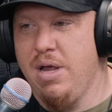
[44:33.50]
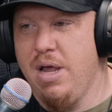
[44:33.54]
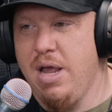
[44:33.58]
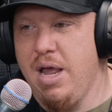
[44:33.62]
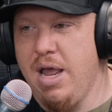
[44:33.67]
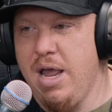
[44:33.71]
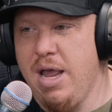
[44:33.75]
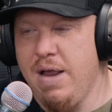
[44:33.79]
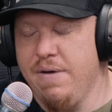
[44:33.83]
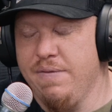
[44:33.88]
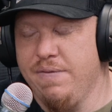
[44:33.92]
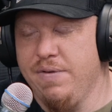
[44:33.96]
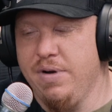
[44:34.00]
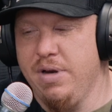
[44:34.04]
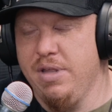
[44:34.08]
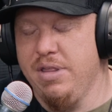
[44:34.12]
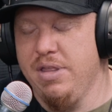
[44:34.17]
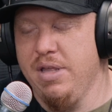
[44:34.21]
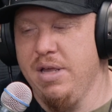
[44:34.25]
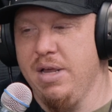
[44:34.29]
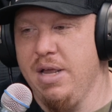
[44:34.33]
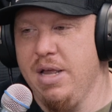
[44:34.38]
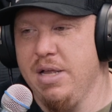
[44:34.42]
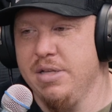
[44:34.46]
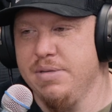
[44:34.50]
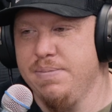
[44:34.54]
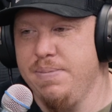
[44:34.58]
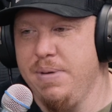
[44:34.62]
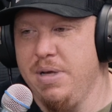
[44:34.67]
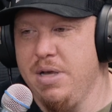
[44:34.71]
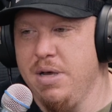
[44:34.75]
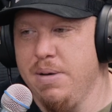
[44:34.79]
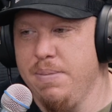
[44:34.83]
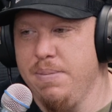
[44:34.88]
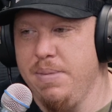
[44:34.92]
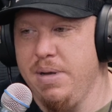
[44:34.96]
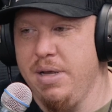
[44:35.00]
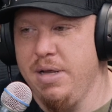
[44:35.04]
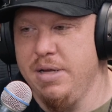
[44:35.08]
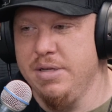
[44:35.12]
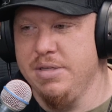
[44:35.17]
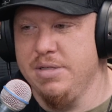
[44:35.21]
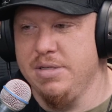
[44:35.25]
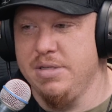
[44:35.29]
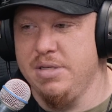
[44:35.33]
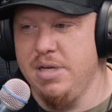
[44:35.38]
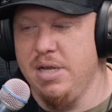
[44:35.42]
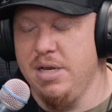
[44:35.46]
everything has become
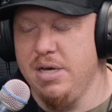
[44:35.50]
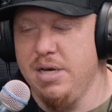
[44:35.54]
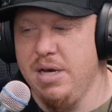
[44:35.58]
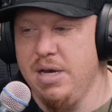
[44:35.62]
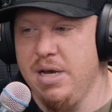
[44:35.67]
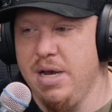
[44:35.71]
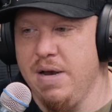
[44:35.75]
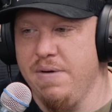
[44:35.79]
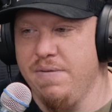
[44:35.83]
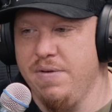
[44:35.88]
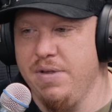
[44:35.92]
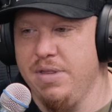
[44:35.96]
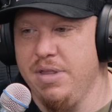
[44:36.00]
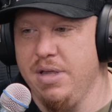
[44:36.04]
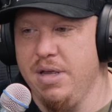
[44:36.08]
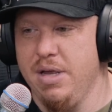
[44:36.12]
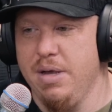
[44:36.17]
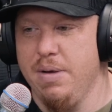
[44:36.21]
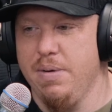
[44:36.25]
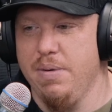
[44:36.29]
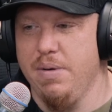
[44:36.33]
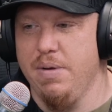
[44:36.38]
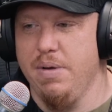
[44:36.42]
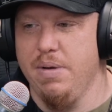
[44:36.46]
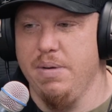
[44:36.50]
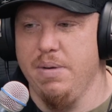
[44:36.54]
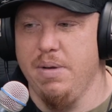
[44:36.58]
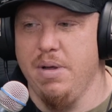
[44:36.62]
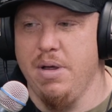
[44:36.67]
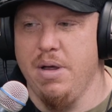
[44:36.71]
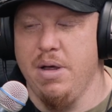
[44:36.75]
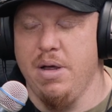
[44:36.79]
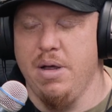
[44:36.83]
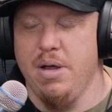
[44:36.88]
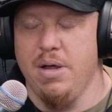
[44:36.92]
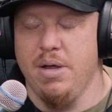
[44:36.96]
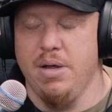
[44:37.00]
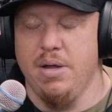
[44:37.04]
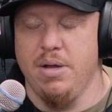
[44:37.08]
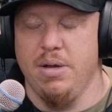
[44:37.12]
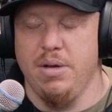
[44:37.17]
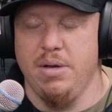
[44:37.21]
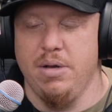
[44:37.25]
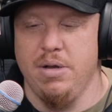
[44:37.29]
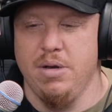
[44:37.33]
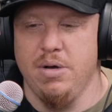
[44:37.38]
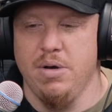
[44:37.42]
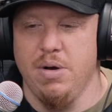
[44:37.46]
instant and everything,
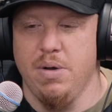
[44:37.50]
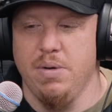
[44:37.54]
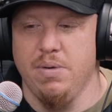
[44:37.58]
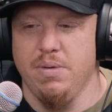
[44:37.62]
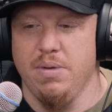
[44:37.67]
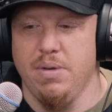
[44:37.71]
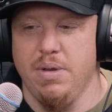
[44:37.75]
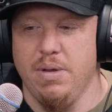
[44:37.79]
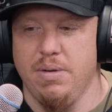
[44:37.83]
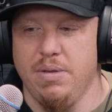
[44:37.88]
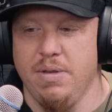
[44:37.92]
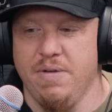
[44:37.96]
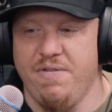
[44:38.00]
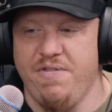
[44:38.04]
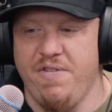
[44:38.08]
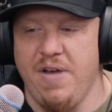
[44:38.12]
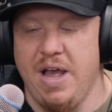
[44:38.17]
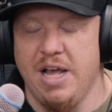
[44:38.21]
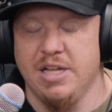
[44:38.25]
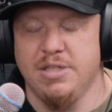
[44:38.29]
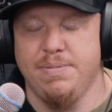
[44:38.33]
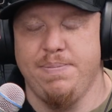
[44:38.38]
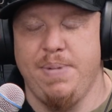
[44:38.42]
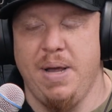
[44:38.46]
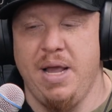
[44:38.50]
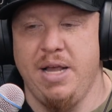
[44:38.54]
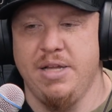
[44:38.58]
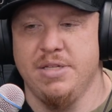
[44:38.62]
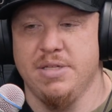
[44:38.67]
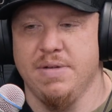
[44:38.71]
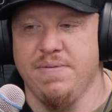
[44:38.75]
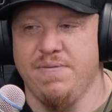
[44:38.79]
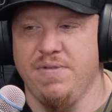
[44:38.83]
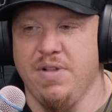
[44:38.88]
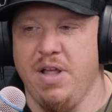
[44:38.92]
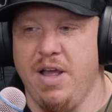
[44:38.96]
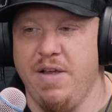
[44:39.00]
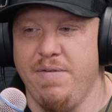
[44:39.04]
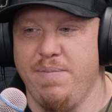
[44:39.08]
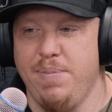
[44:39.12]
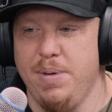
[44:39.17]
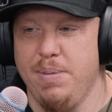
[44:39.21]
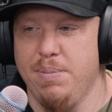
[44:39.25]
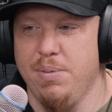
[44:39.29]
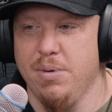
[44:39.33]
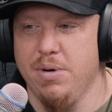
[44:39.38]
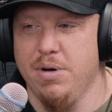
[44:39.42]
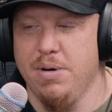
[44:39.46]
the fast pace of life,
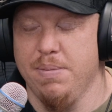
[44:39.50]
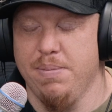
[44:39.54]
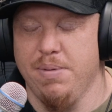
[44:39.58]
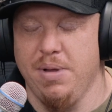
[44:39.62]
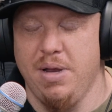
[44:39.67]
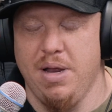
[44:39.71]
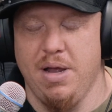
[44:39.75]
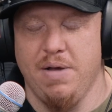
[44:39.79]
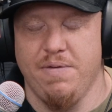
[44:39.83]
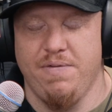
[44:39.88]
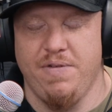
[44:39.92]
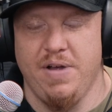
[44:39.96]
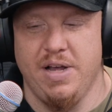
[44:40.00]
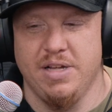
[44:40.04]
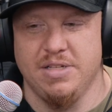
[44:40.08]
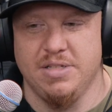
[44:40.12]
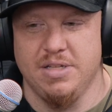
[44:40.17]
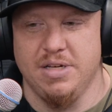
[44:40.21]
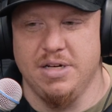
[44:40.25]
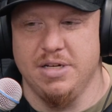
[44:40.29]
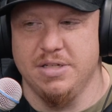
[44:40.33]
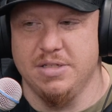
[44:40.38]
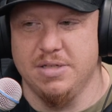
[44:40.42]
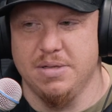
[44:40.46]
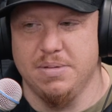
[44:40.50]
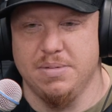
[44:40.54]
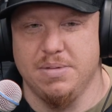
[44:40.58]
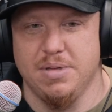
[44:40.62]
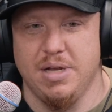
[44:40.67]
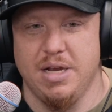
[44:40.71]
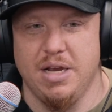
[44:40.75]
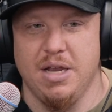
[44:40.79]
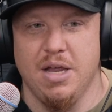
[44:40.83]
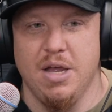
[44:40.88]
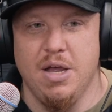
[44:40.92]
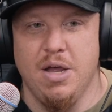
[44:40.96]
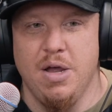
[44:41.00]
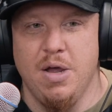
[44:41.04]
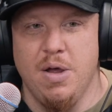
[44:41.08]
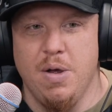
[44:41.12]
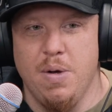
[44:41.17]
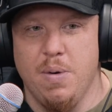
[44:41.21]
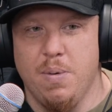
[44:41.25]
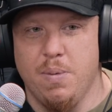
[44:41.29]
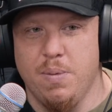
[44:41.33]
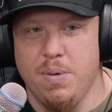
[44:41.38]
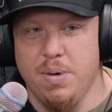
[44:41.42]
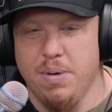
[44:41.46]
people are complaining how fast it is. It's like,
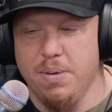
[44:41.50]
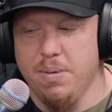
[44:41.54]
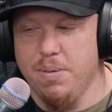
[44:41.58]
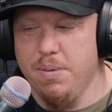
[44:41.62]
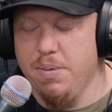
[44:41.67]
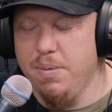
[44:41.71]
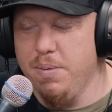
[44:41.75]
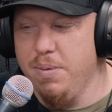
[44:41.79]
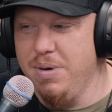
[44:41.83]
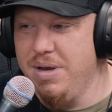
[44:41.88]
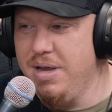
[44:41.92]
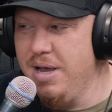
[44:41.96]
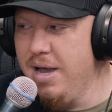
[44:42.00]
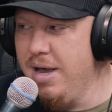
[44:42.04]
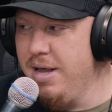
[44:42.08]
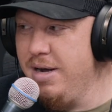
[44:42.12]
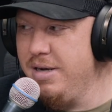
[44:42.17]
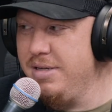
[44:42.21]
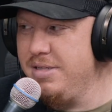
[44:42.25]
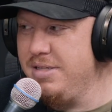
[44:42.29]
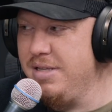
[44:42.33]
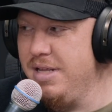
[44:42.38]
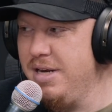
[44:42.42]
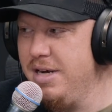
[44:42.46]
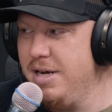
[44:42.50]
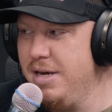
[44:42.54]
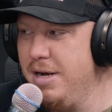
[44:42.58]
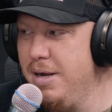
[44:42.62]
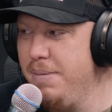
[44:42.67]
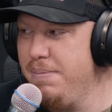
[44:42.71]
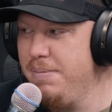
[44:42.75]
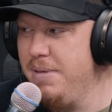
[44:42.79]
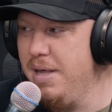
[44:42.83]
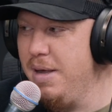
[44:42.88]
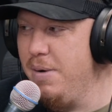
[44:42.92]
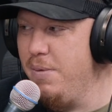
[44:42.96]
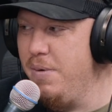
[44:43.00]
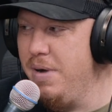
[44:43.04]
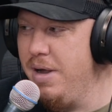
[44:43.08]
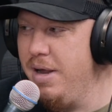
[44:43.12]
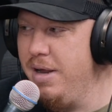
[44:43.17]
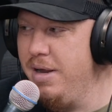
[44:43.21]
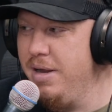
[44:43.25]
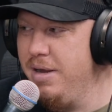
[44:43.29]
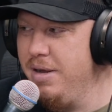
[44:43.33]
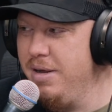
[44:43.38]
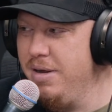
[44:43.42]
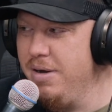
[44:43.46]
well, we kind of set it up that
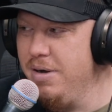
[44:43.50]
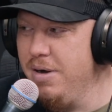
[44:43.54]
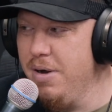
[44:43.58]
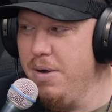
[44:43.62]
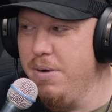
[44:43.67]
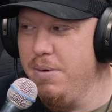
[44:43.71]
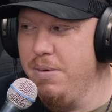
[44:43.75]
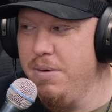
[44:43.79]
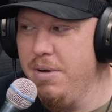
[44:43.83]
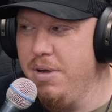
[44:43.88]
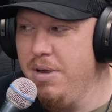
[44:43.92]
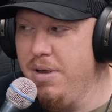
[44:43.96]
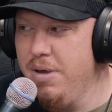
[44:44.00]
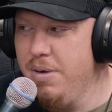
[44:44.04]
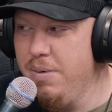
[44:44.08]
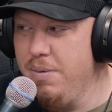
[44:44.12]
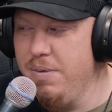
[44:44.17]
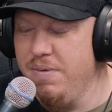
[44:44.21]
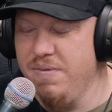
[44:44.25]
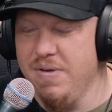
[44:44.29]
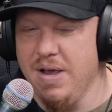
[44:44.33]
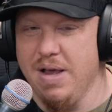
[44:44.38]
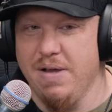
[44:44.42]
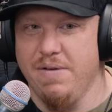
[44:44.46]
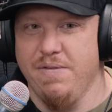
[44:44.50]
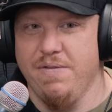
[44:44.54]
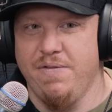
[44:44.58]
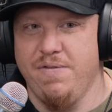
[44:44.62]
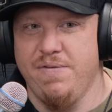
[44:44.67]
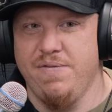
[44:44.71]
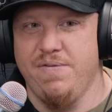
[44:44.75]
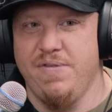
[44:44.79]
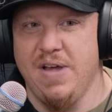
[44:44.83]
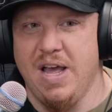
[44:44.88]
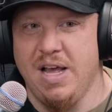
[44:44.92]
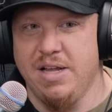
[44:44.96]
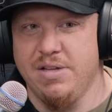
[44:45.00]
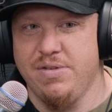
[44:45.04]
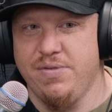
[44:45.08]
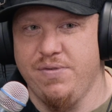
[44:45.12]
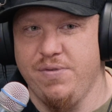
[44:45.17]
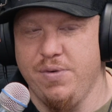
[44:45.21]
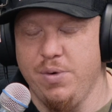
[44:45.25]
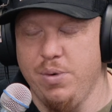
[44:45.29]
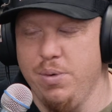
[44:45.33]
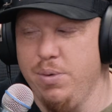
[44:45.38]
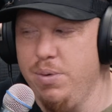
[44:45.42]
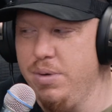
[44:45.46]
way. We've got fast
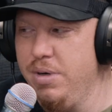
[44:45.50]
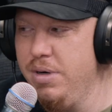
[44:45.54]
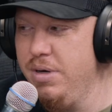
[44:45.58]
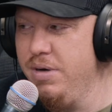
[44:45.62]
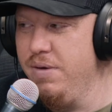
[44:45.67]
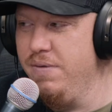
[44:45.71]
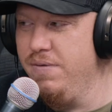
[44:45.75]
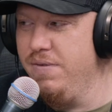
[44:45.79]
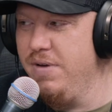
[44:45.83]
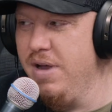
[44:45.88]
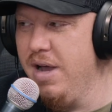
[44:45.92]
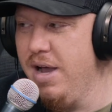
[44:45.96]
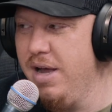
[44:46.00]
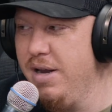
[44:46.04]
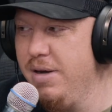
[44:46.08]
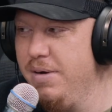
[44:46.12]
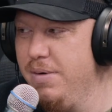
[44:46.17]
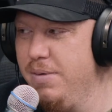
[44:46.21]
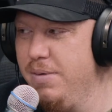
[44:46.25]
food, and you've got